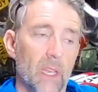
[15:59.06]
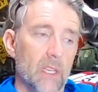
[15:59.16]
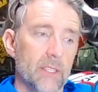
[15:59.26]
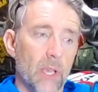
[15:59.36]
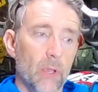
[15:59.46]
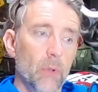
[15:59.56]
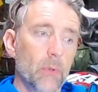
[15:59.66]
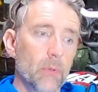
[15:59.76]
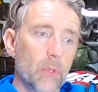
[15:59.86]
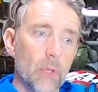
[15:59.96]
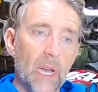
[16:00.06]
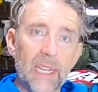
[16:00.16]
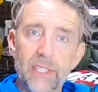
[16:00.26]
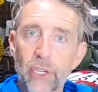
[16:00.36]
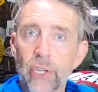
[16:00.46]
So
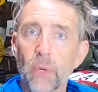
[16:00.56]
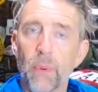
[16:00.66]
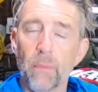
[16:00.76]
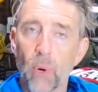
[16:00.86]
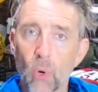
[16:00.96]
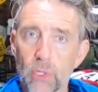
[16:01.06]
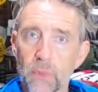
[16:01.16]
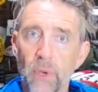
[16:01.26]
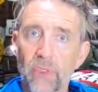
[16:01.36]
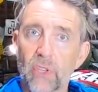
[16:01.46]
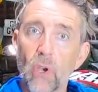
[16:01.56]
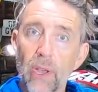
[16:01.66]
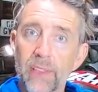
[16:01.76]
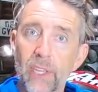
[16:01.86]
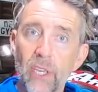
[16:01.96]
I turned up at Portsmouth, got
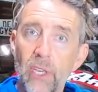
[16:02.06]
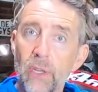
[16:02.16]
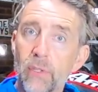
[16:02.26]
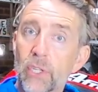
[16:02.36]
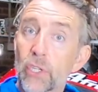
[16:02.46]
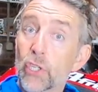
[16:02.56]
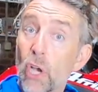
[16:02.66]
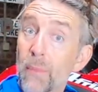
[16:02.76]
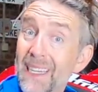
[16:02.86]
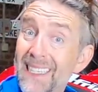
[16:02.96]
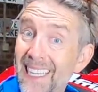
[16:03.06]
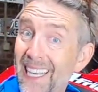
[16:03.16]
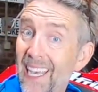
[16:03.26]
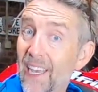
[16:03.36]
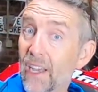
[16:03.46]
in the queue to show my
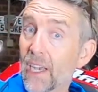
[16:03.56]
ticket.